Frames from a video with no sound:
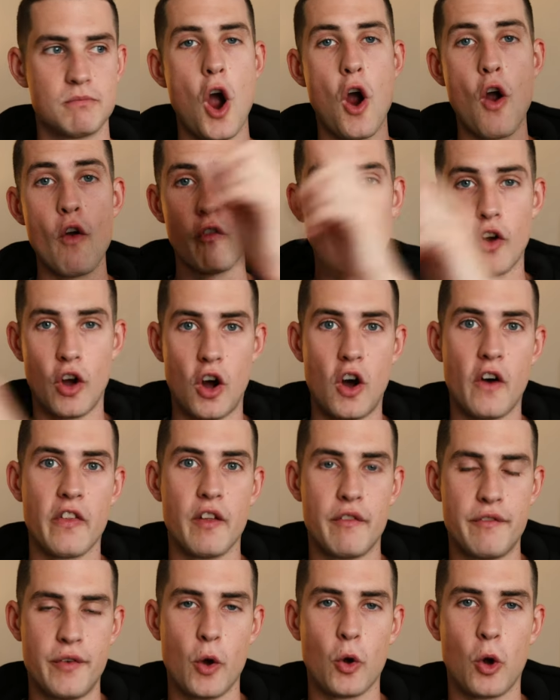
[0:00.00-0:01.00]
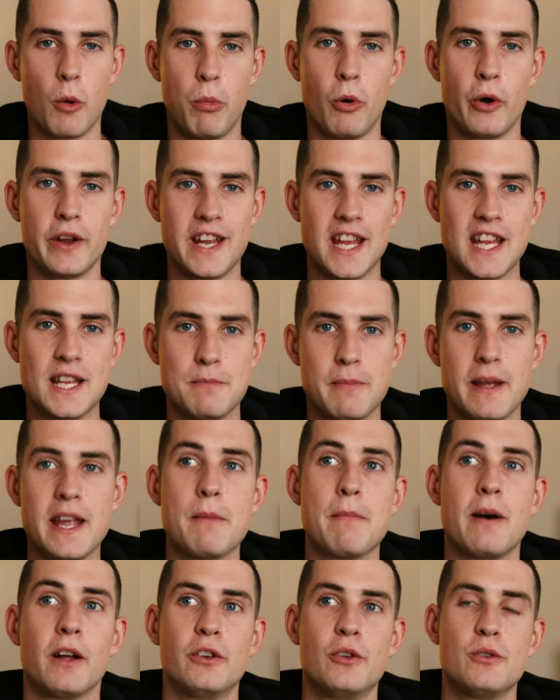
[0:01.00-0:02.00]
over on the Focal Point
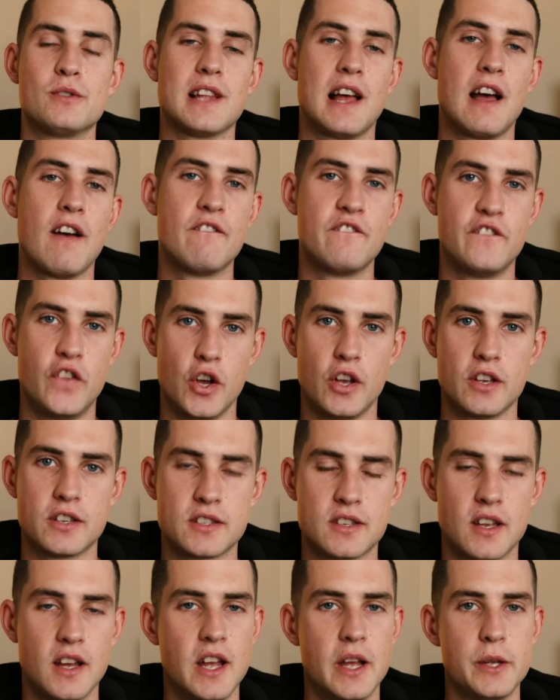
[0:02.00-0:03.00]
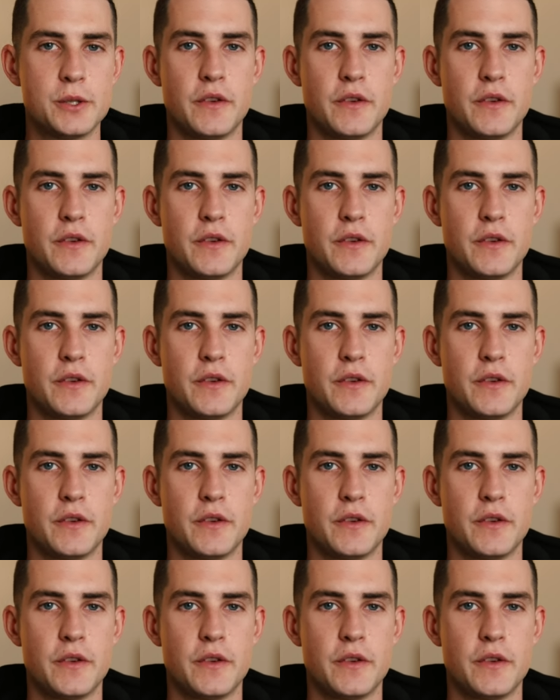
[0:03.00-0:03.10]
email newsletter first.